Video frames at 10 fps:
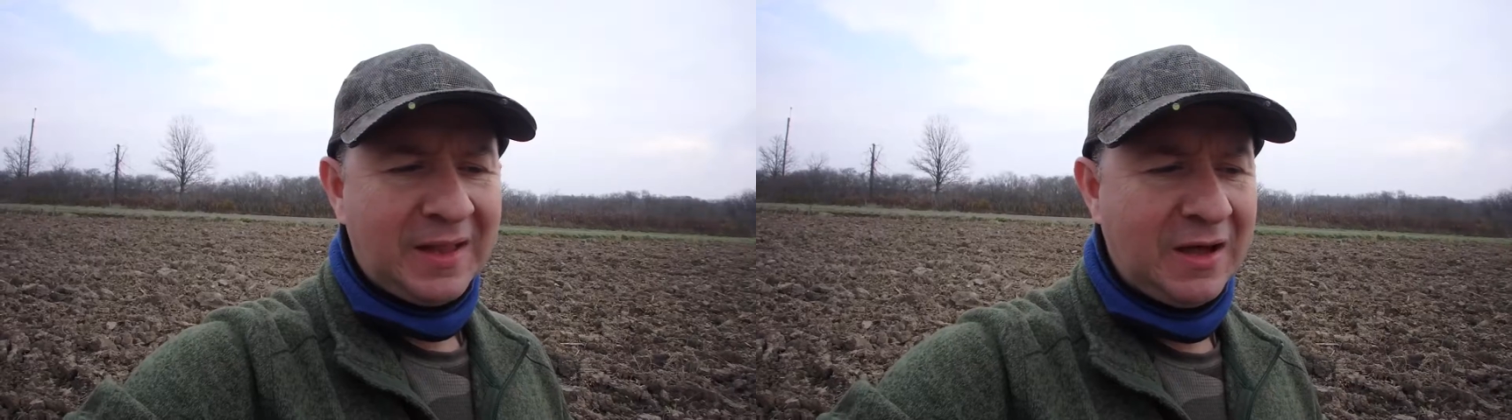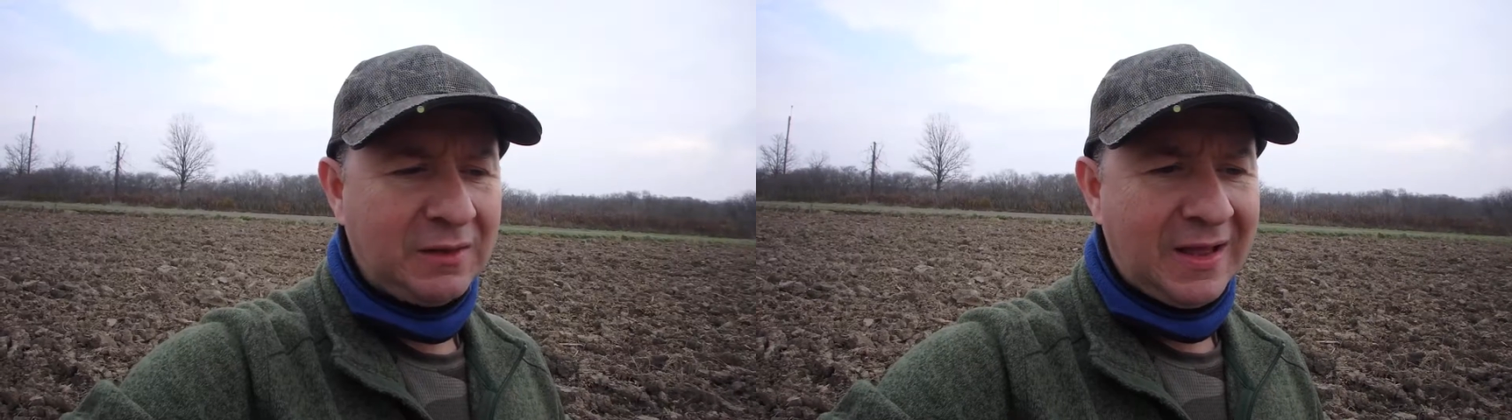
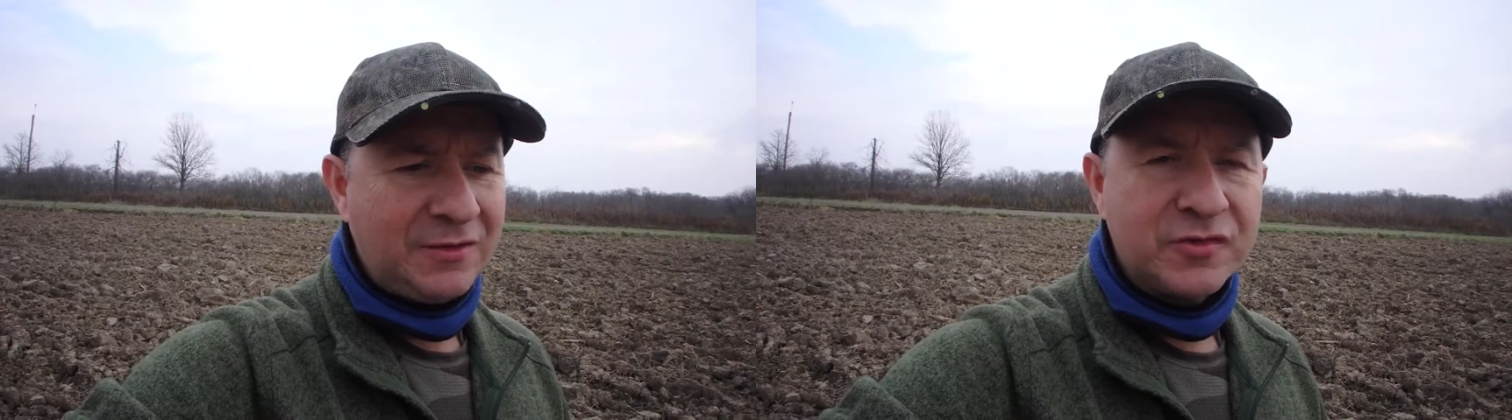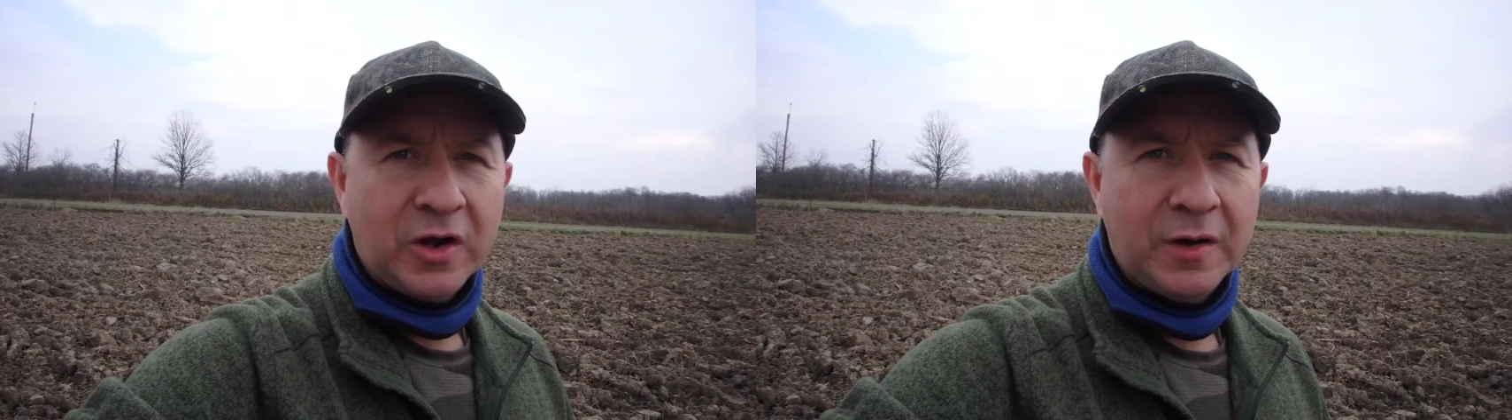plow
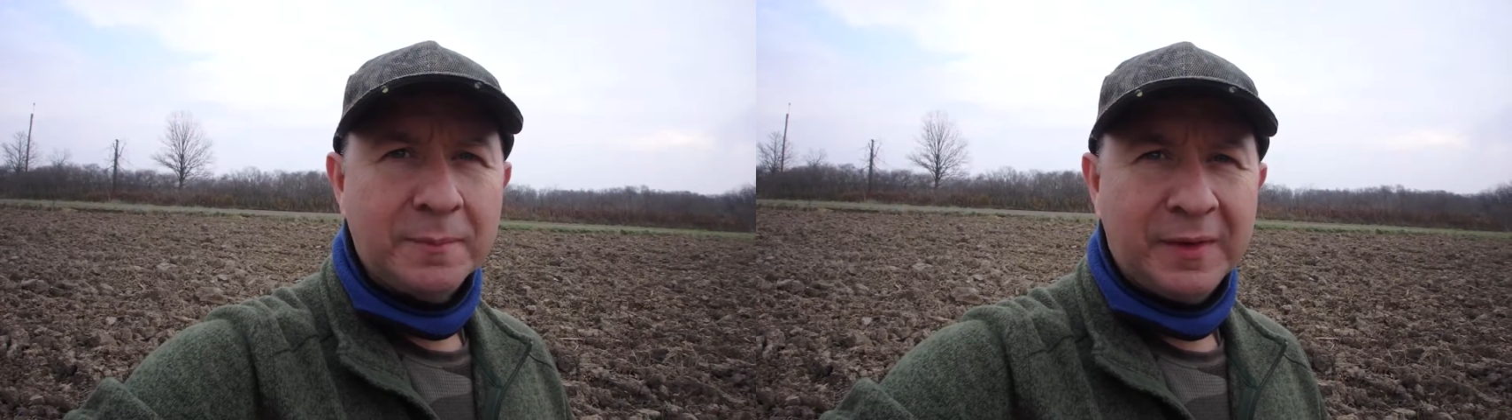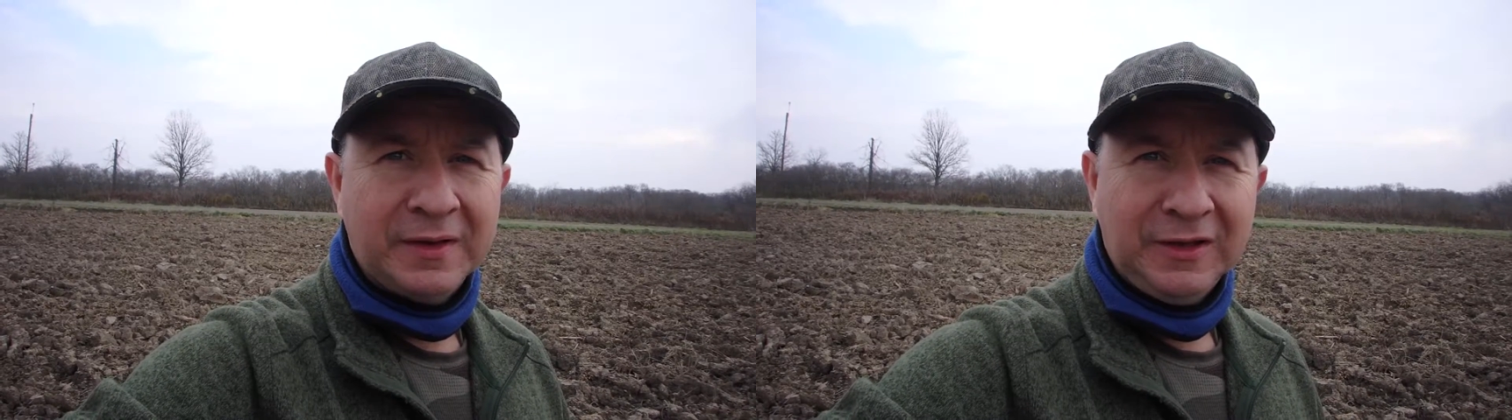lines are,
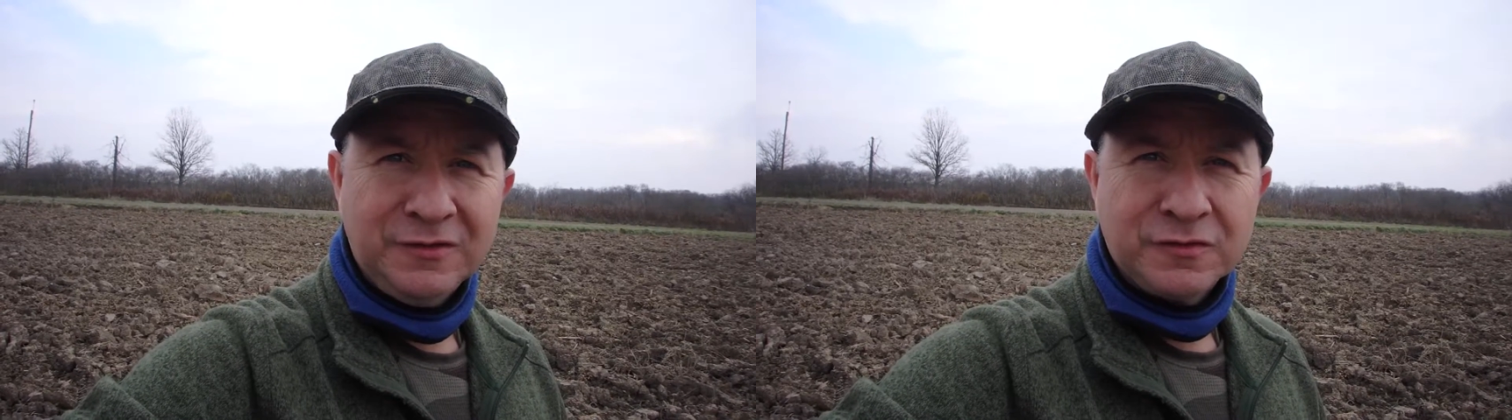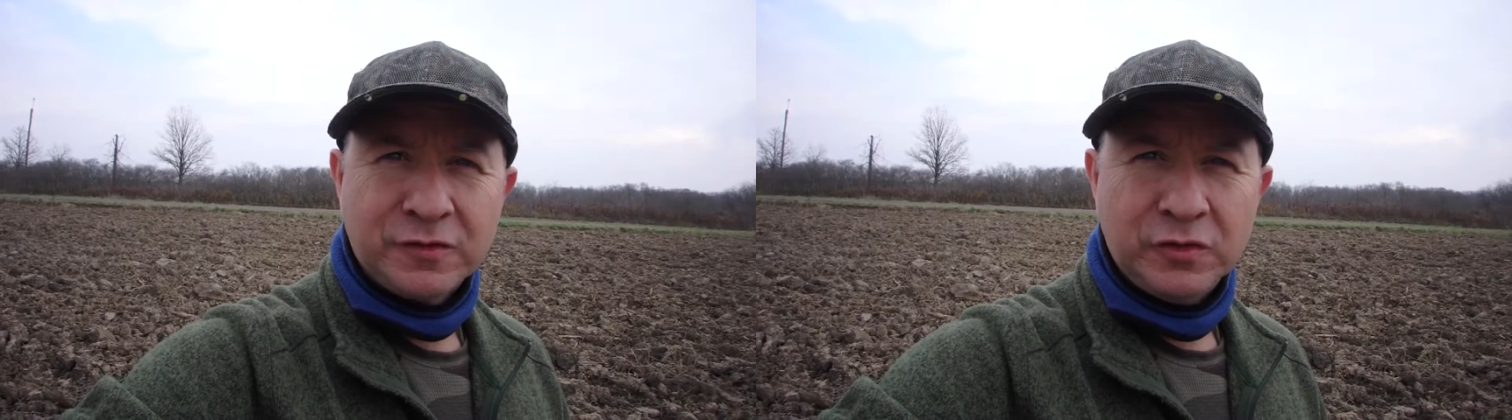but at
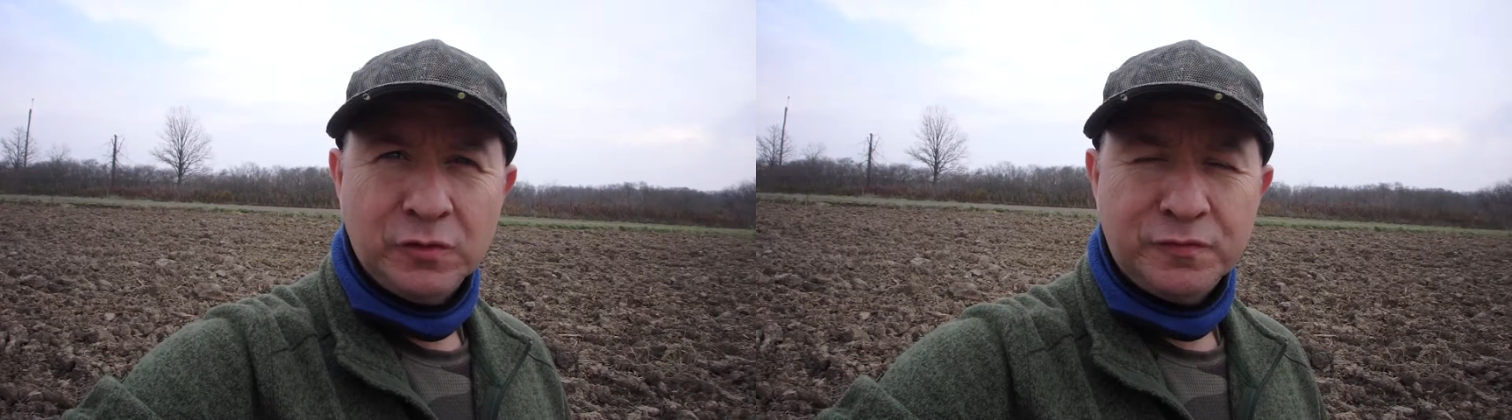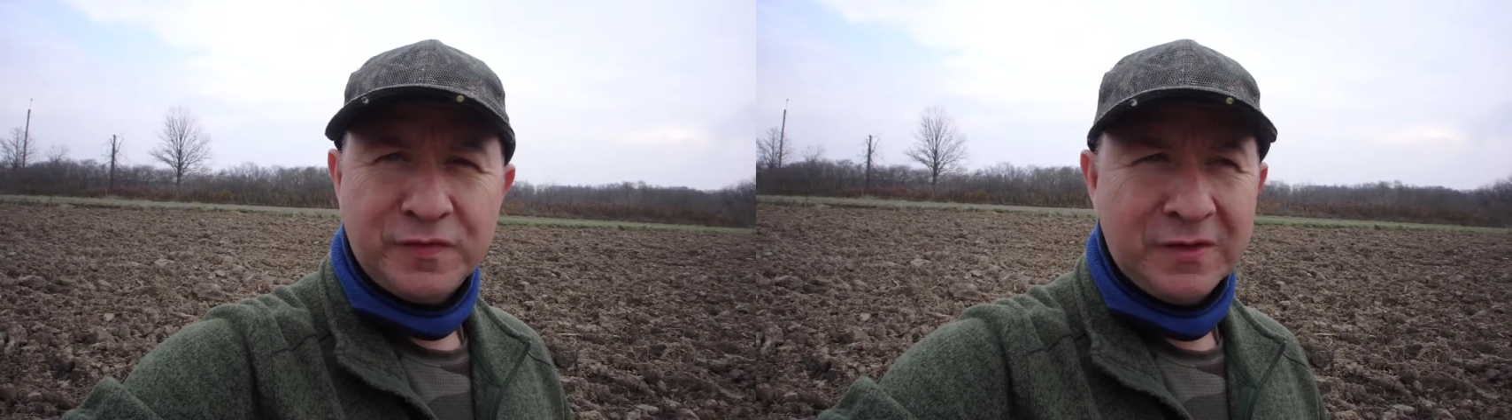least it's a
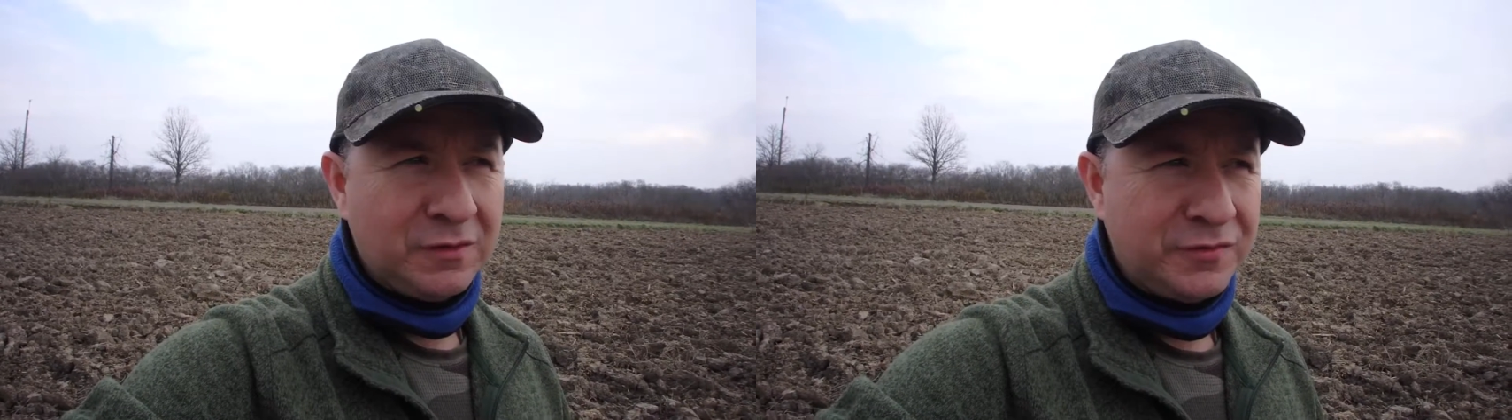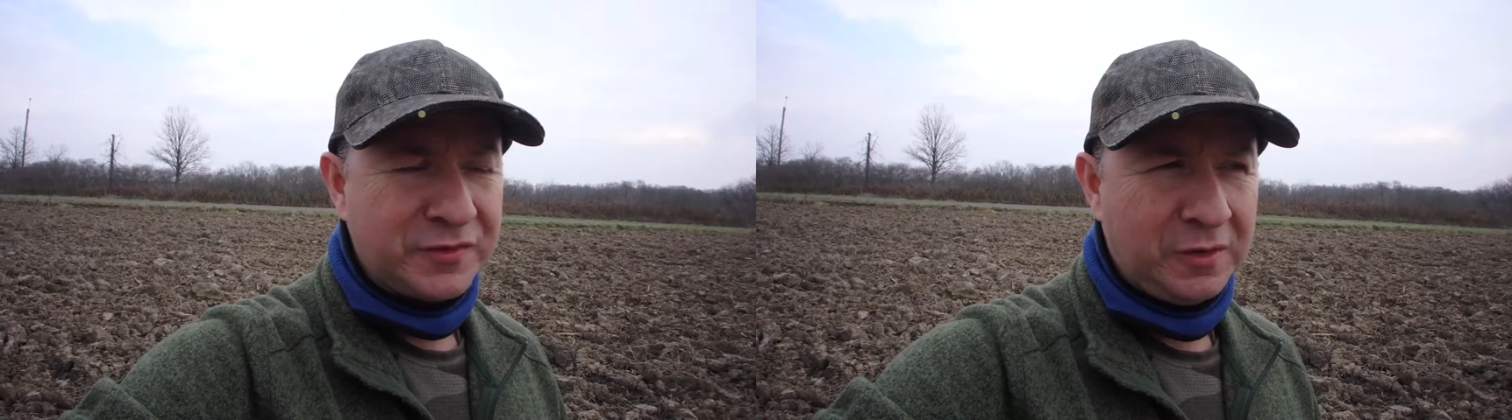new
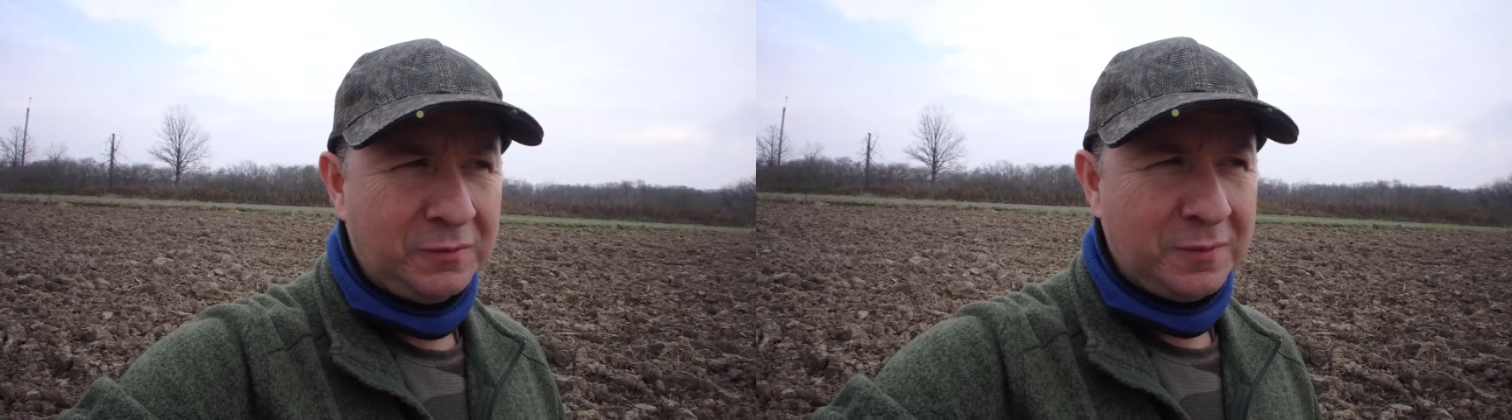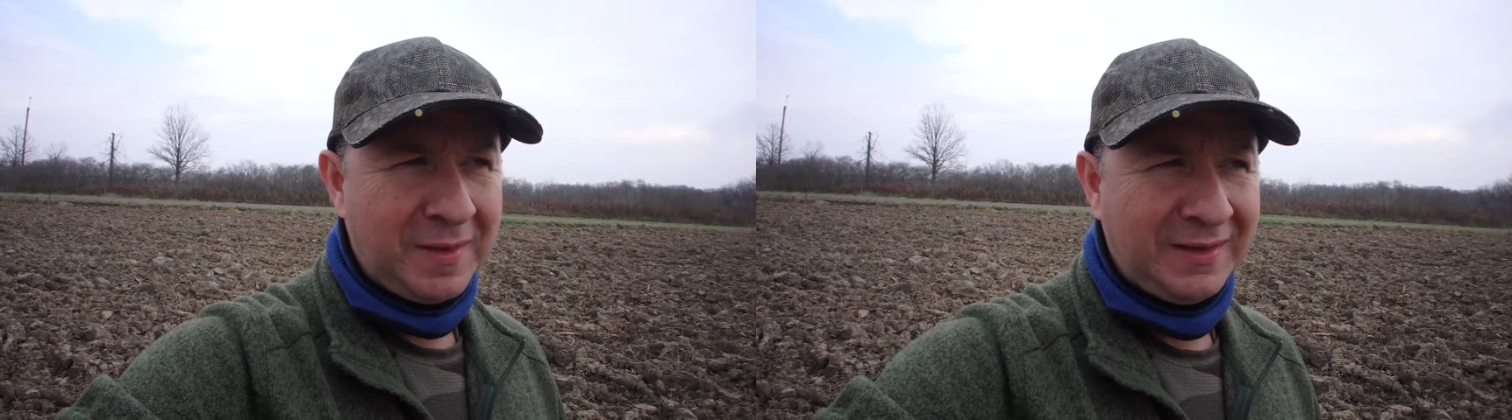field, so
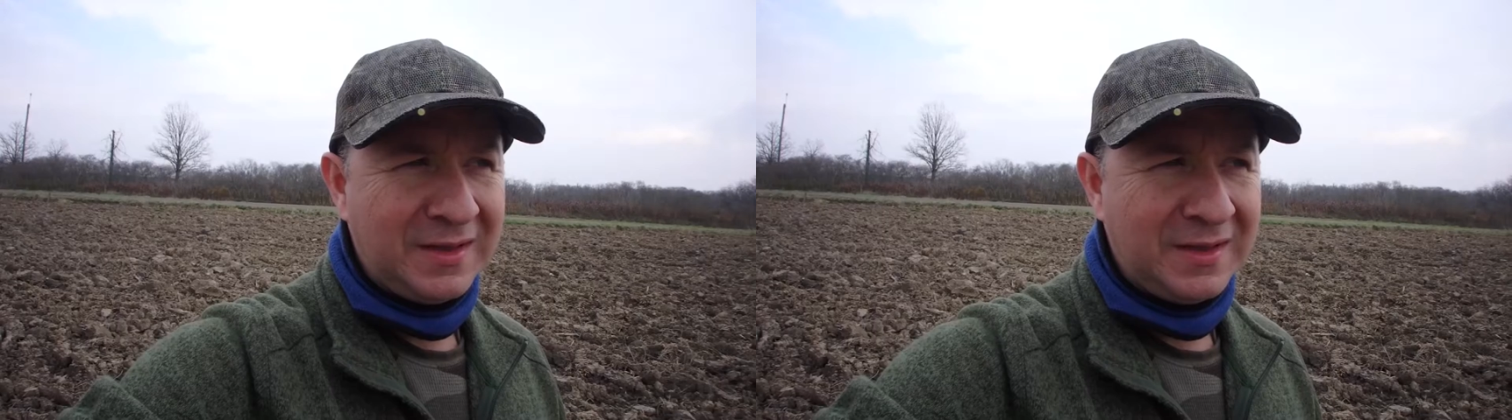we might